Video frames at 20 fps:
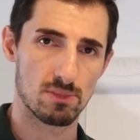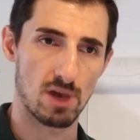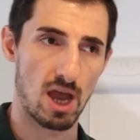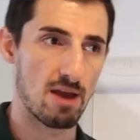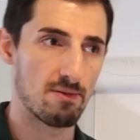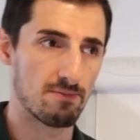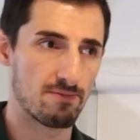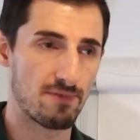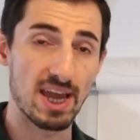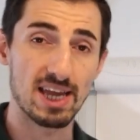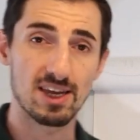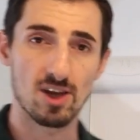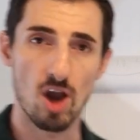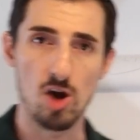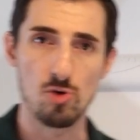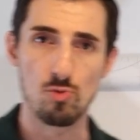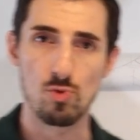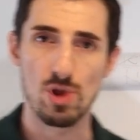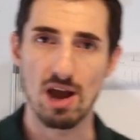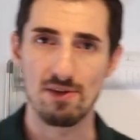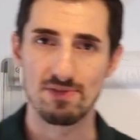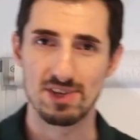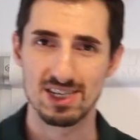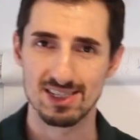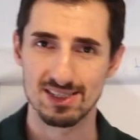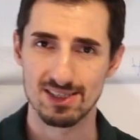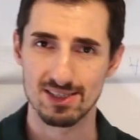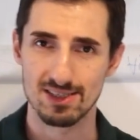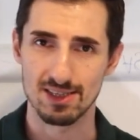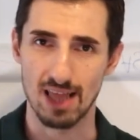And thank God we have
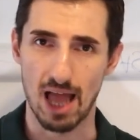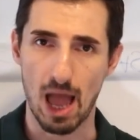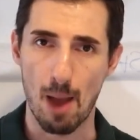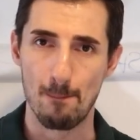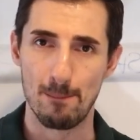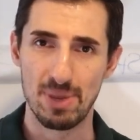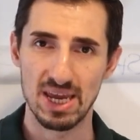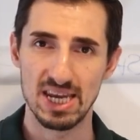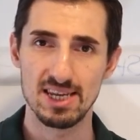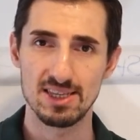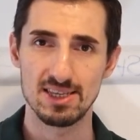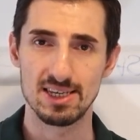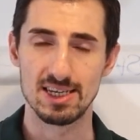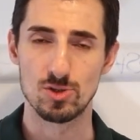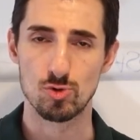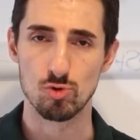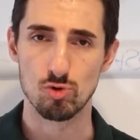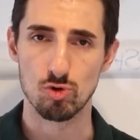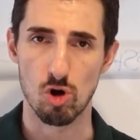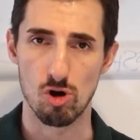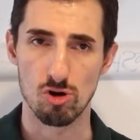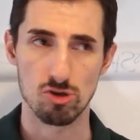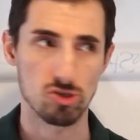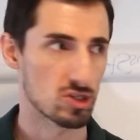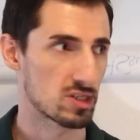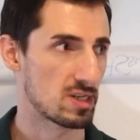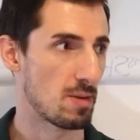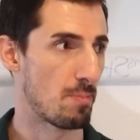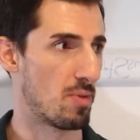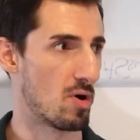this ability to
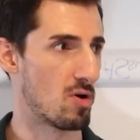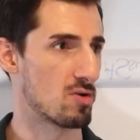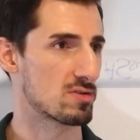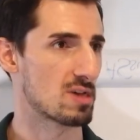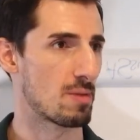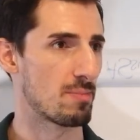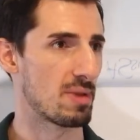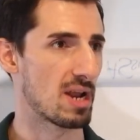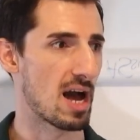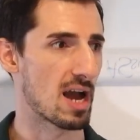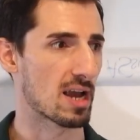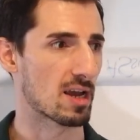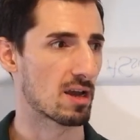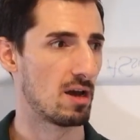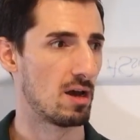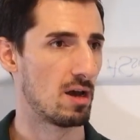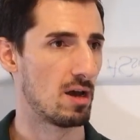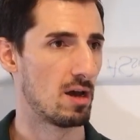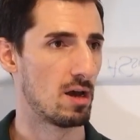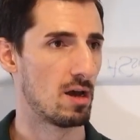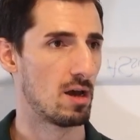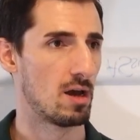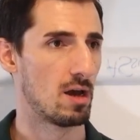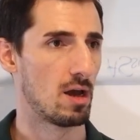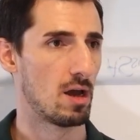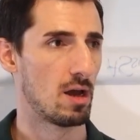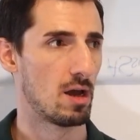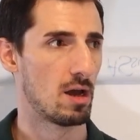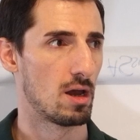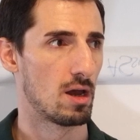consciously pause and be like,
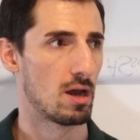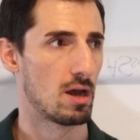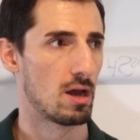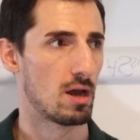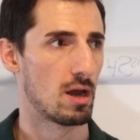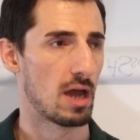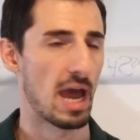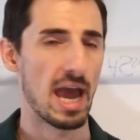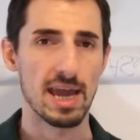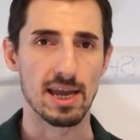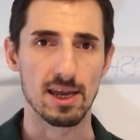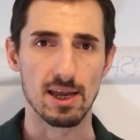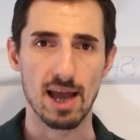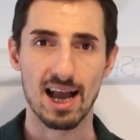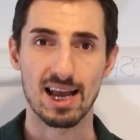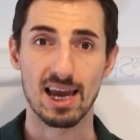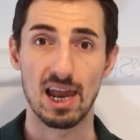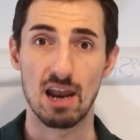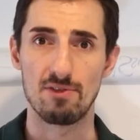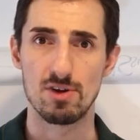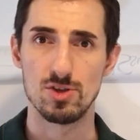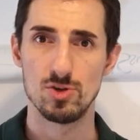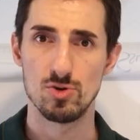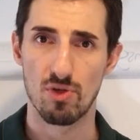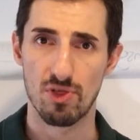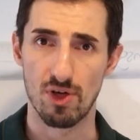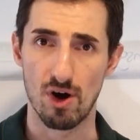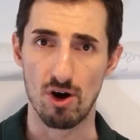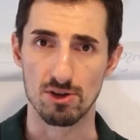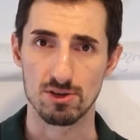hey, I can have a new
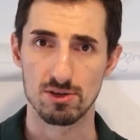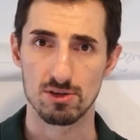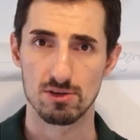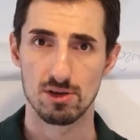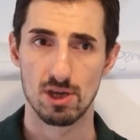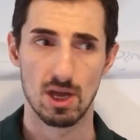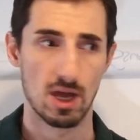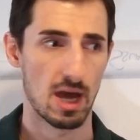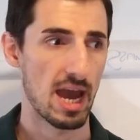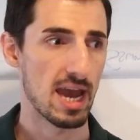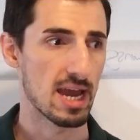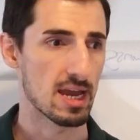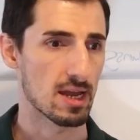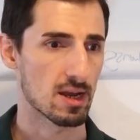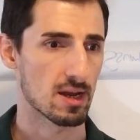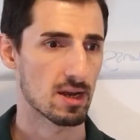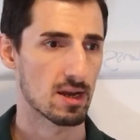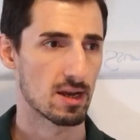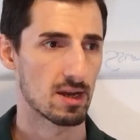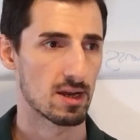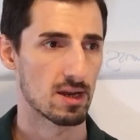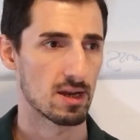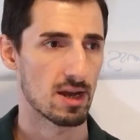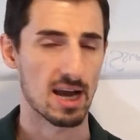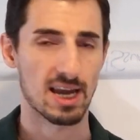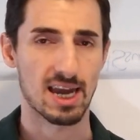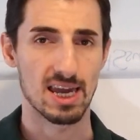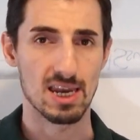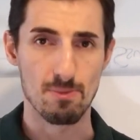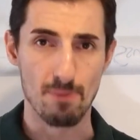thought. Hey,
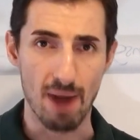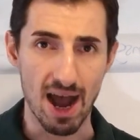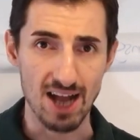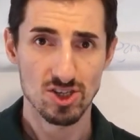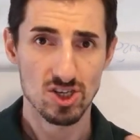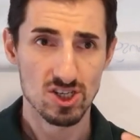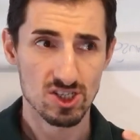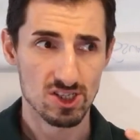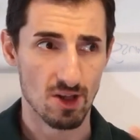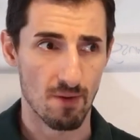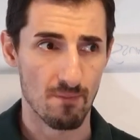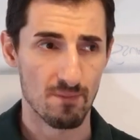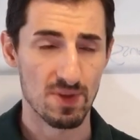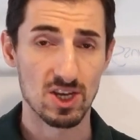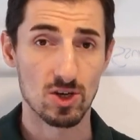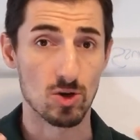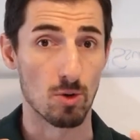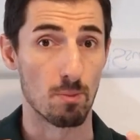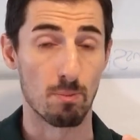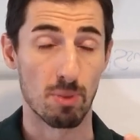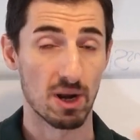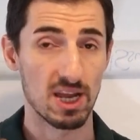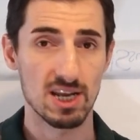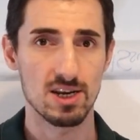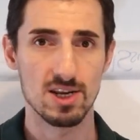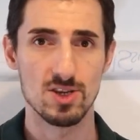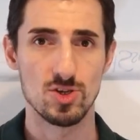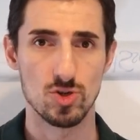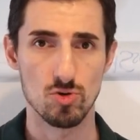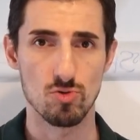I can imagine something
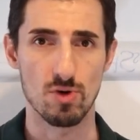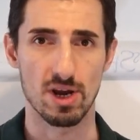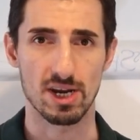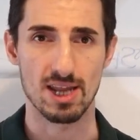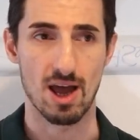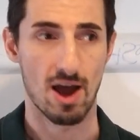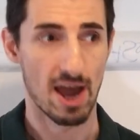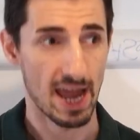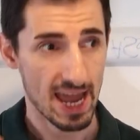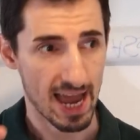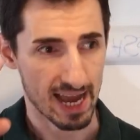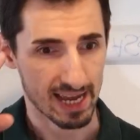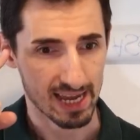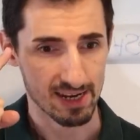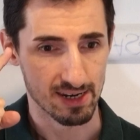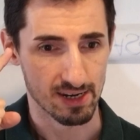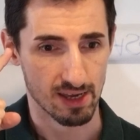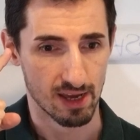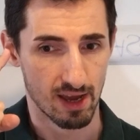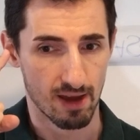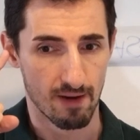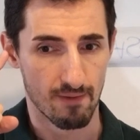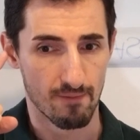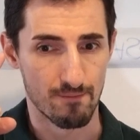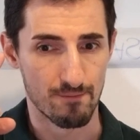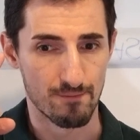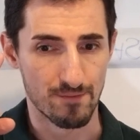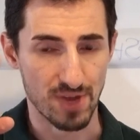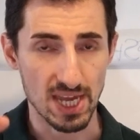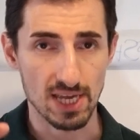completely new right now. Hey, I can
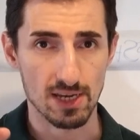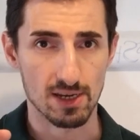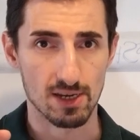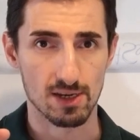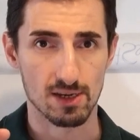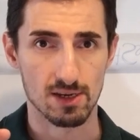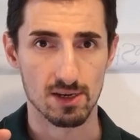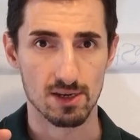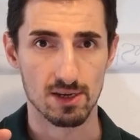think